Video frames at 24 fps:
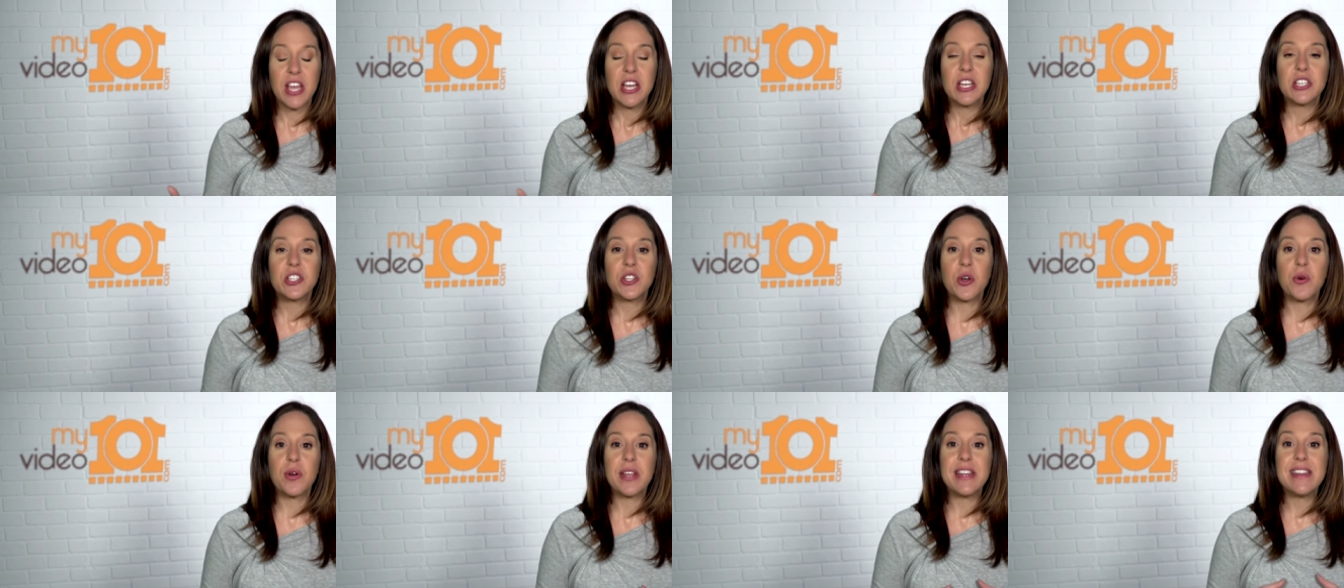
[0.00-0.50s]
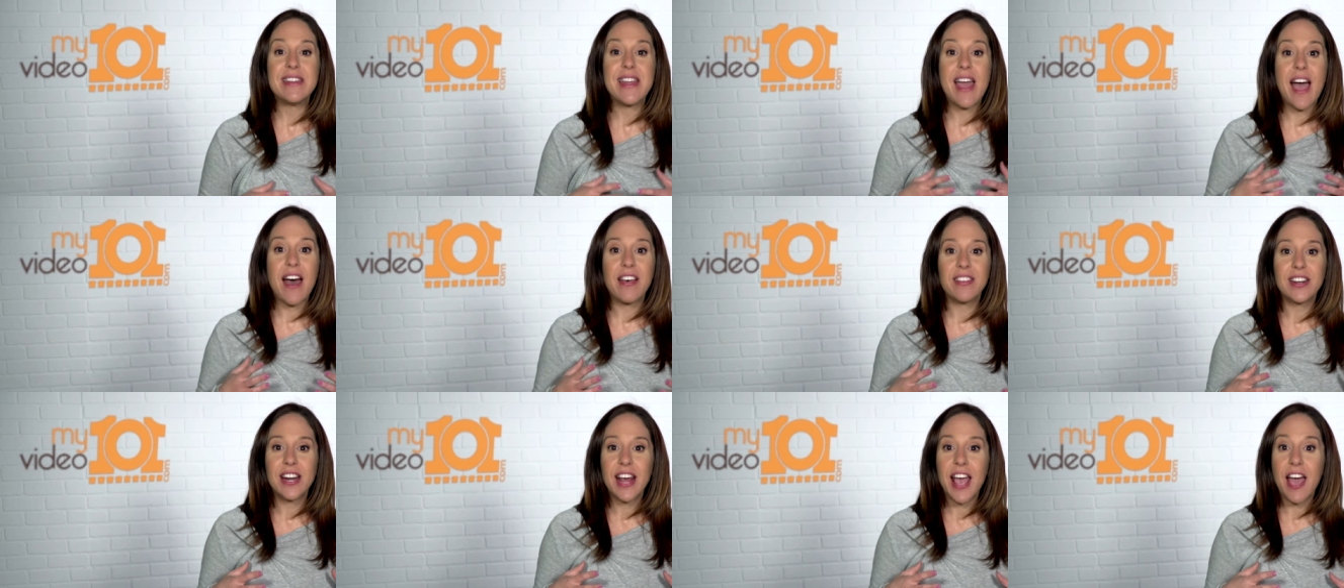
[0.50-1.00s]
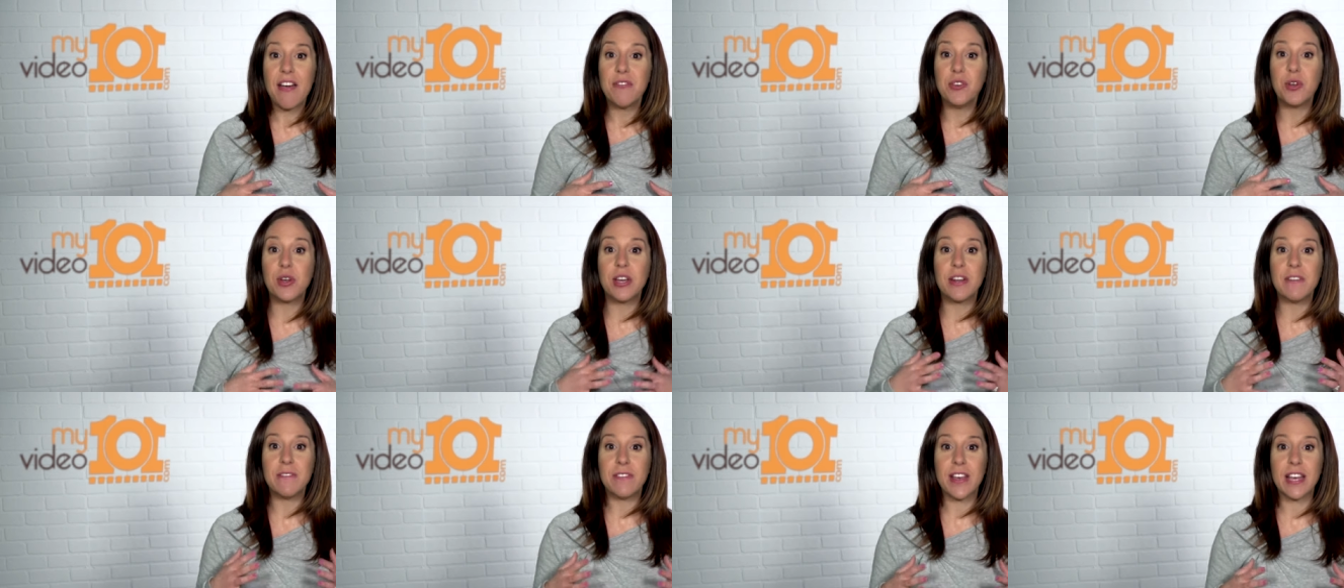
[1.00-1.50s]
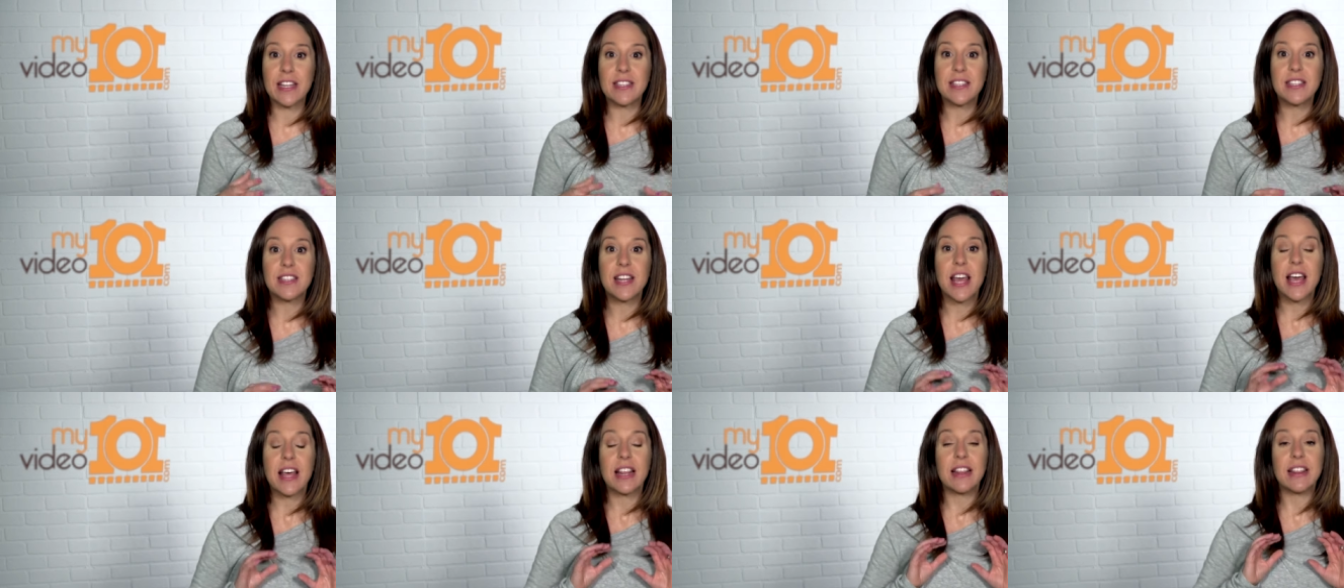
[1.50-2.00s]
So now that I have you
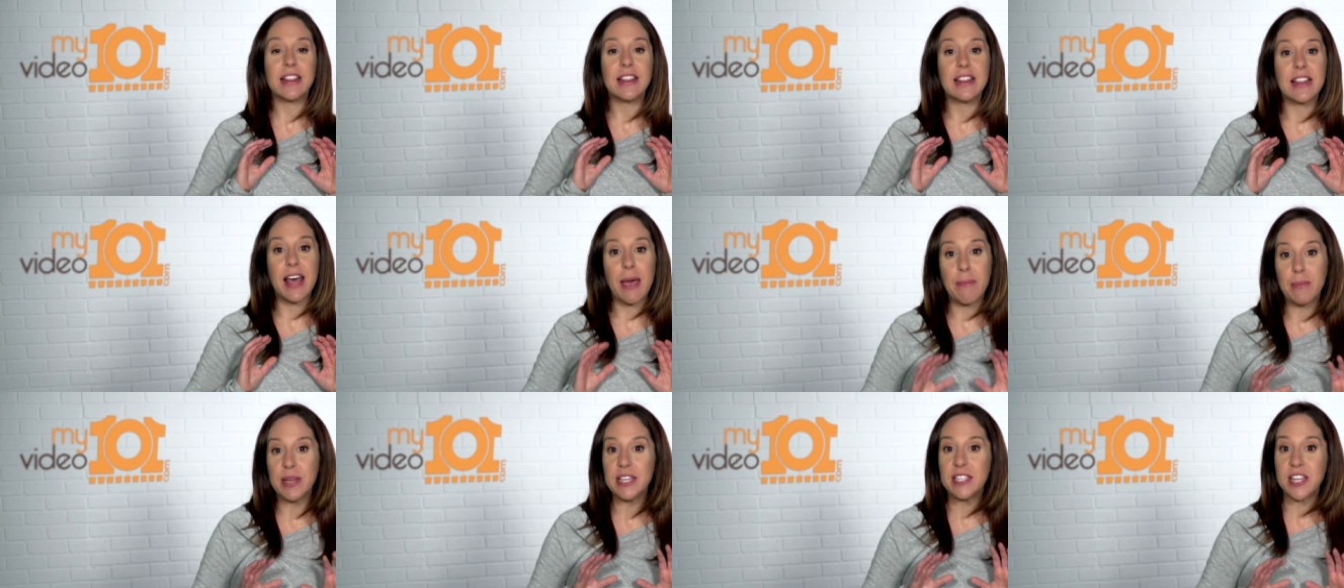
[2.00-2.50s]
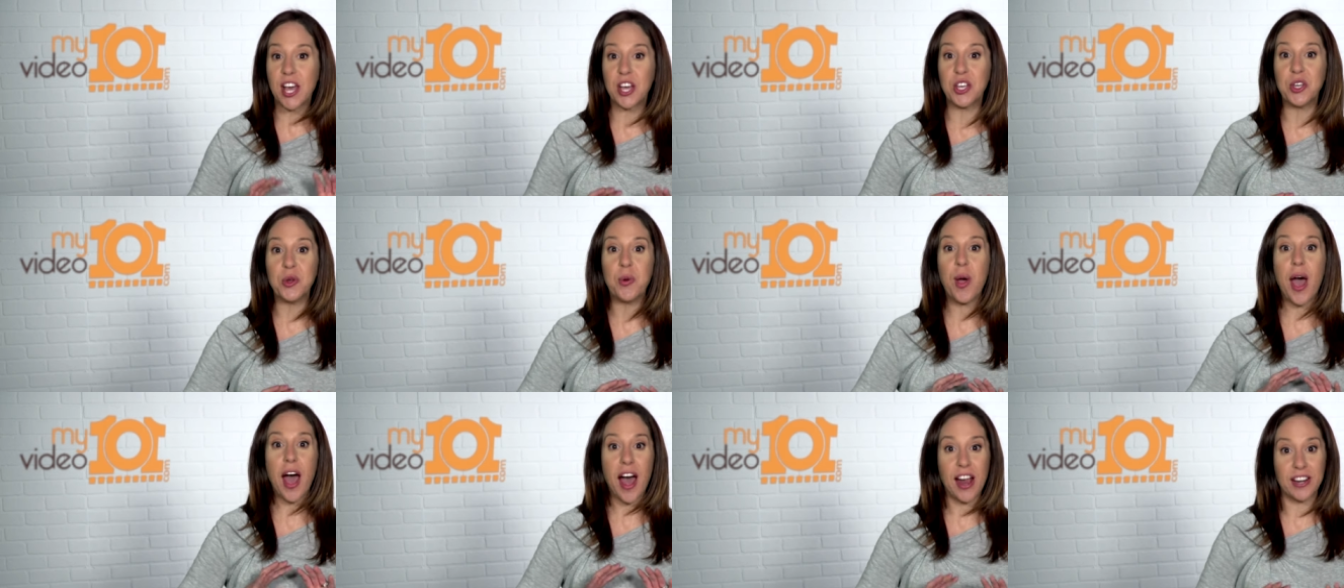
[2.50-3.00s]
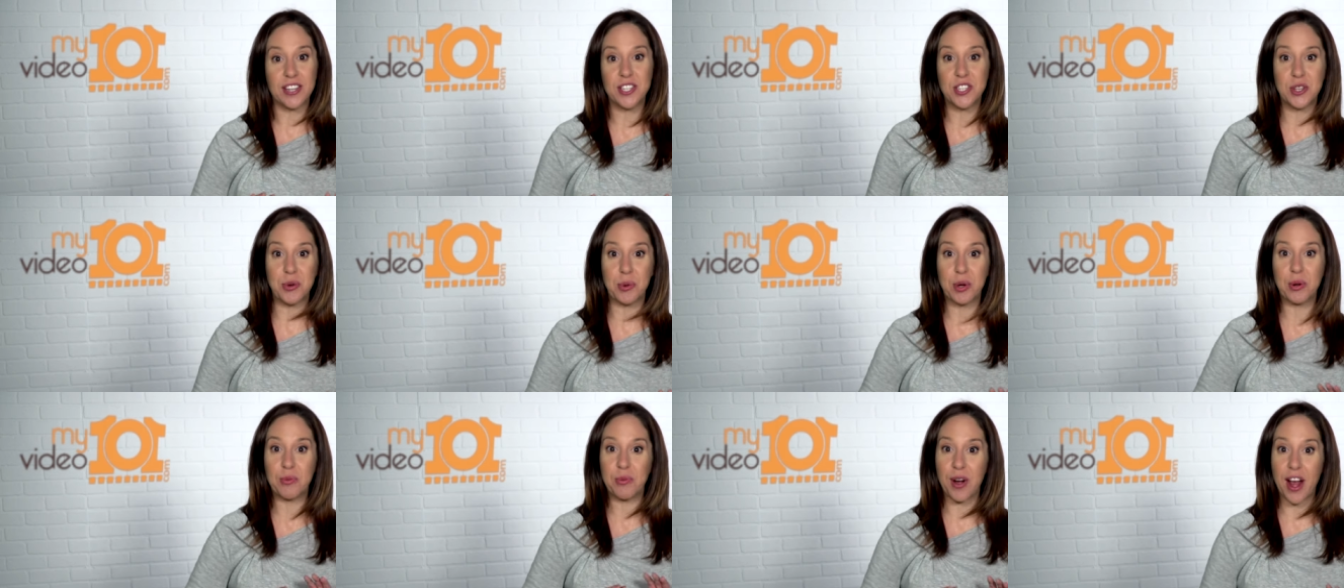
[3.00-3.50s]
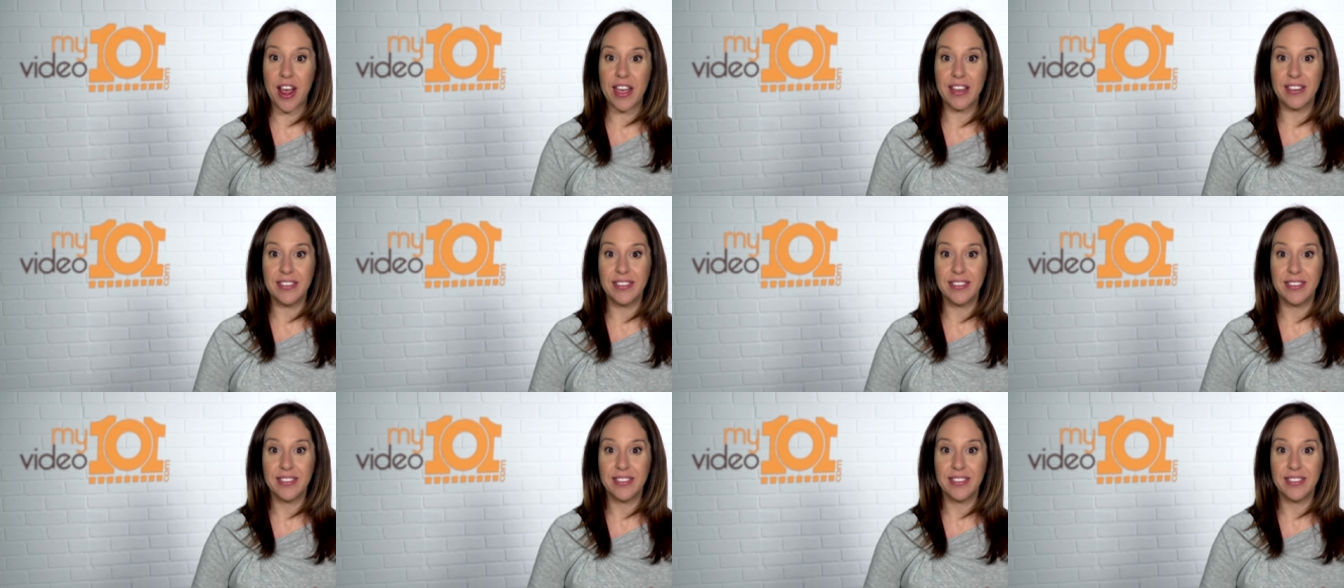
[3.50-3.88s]
convinced, let me tell you how to do it right.